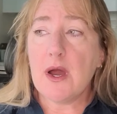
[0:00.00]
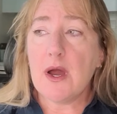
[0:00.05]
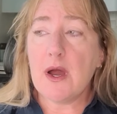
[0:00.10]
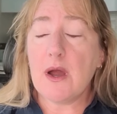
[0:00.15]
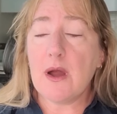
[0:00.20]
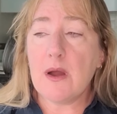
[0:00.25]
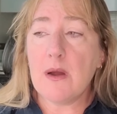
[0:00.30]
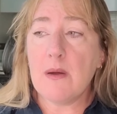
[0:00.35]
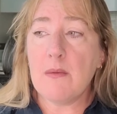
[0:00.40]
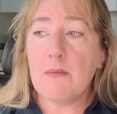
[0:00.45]

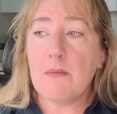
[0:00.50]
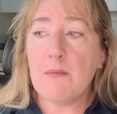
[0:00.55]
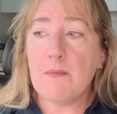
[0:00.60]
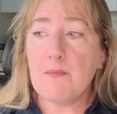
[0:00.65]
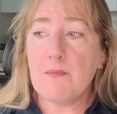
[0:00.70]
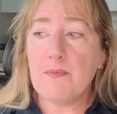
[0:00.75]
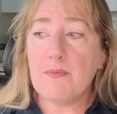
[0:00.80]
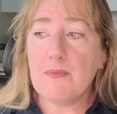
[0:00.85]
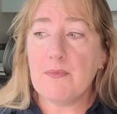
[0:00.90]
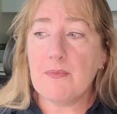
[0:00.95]
Um,
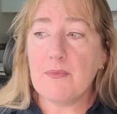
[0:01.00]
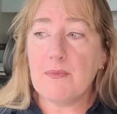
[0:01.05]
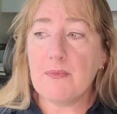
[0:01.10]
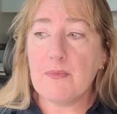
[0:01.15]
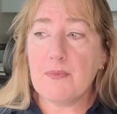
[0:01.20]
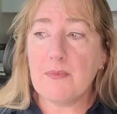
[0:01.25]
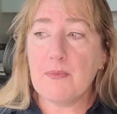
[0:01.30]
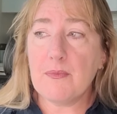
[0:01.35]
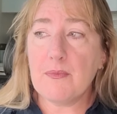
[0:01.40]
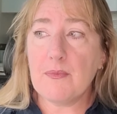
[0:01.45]

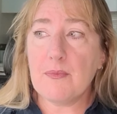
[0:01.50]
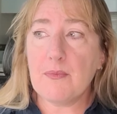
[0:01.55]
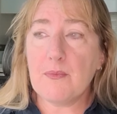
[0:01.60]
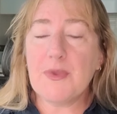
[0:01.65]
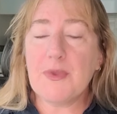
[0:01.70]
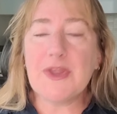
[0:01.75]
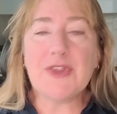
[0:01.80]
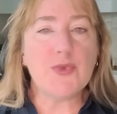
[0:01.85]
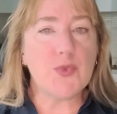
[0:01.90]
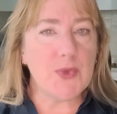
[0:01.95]

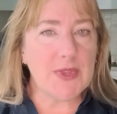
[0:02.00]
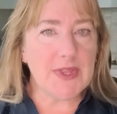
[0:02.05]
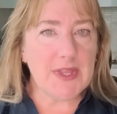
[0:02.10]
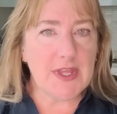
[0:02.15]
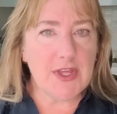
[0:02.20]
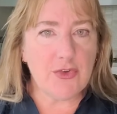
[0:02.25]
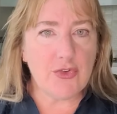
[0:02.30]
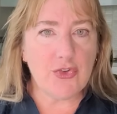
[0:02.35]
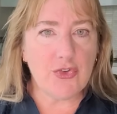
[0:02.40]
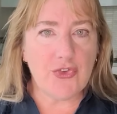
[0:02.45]
but it's
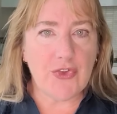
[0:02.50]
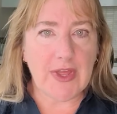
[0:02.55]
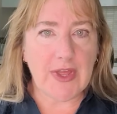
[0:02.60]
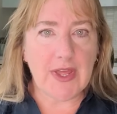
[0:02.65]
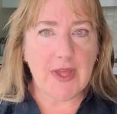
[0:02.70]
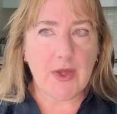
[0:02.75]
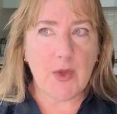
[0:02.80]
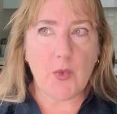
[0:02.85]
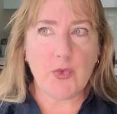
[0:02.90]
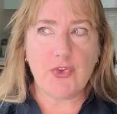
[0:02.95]
really
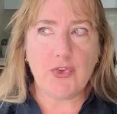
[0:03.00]
interesting